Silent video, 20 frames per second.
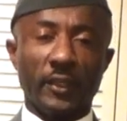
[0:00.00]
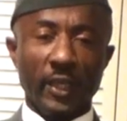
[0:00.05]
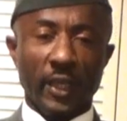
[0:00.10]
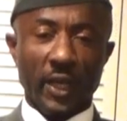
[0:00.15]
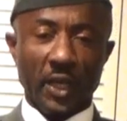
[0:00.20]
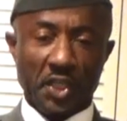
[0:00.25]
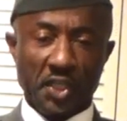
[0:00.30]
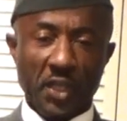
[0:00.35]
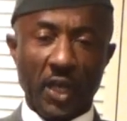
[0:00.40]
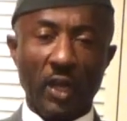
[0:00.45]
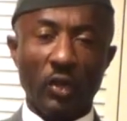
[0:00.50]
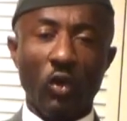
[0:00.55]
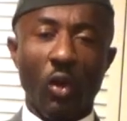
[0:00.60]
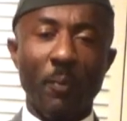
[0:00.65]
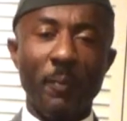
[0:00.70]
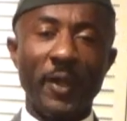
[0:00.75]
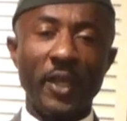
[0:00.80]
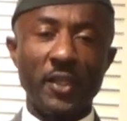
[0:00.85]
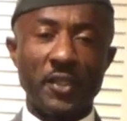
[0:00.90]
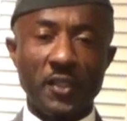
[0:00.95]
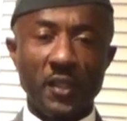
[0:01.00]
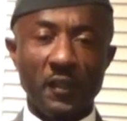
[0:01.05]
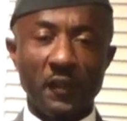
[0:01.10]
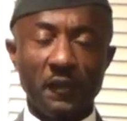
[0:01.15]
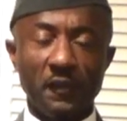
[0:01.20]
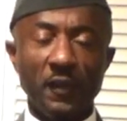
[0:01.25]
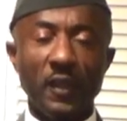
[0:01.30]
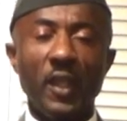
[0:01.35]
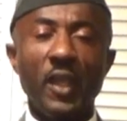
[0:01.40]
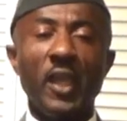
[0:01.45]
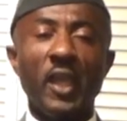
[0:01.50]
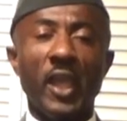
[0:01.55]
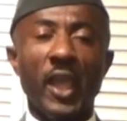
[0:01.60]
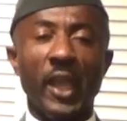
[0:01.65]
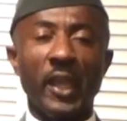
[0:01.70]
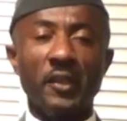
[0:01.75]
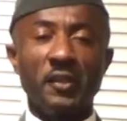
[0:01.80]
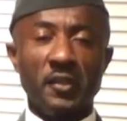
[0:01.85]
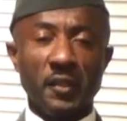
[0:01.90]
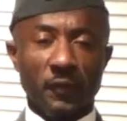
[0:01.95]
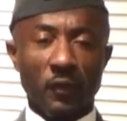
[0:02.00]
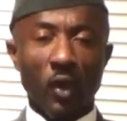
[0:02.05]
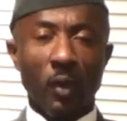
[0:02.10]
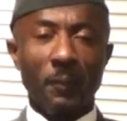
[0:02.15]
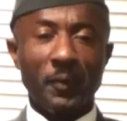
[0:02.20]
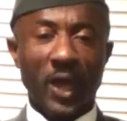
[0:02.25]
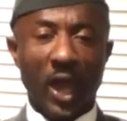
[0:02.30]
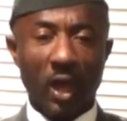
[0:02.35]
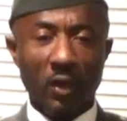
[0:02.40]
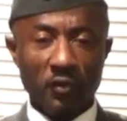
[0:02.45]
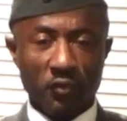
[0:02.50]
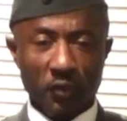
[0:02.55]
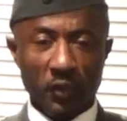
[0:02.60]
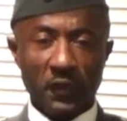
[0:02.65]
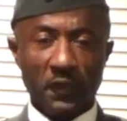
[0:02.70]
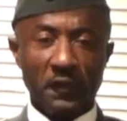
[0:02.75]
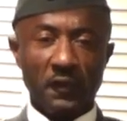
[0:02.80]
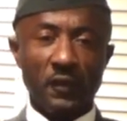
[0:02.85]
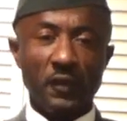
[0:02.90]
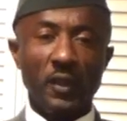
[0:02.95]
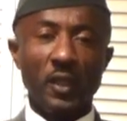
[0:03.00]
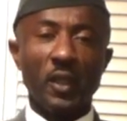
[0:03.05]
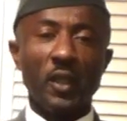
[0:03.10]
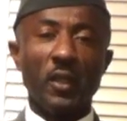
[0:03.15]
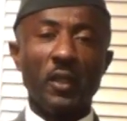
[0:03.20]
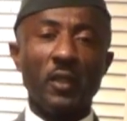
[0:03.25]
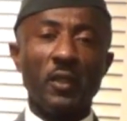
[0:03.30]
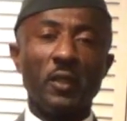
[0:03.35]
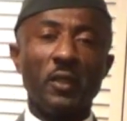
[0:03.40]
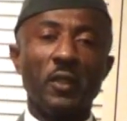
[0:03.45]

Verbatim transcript: international communities and developed countries